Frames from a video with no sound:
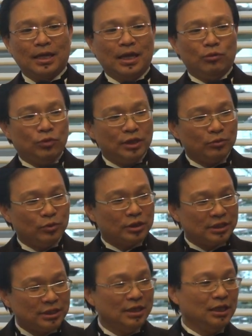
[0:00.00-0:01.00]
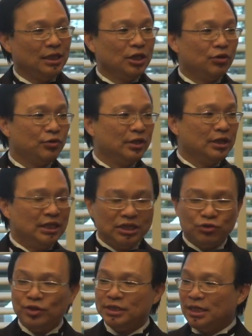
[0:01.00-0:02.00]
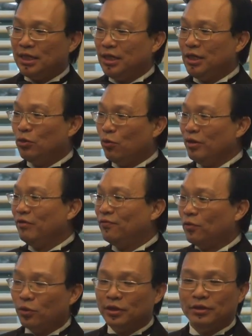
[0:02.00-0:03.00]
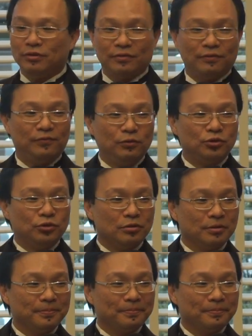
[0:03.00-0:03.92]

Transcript: And we will see increasingly going forward into the future,